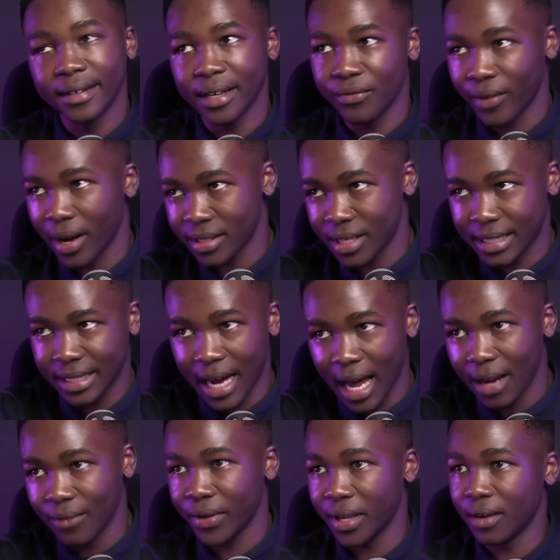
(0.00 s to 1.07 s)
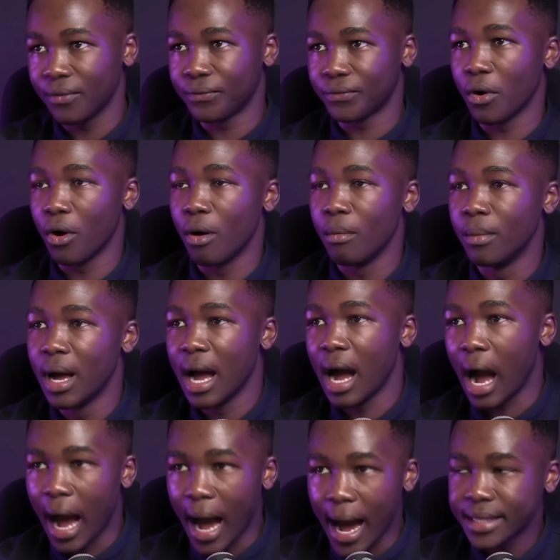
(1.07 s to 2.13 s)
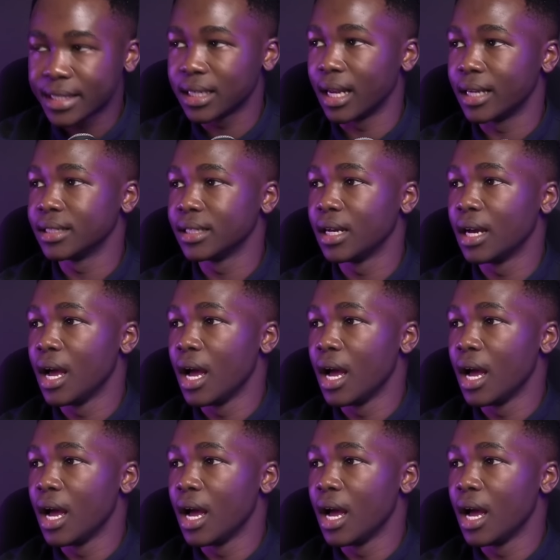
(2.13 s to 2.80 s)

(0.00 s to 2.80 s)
versus Dalvik from Iceland.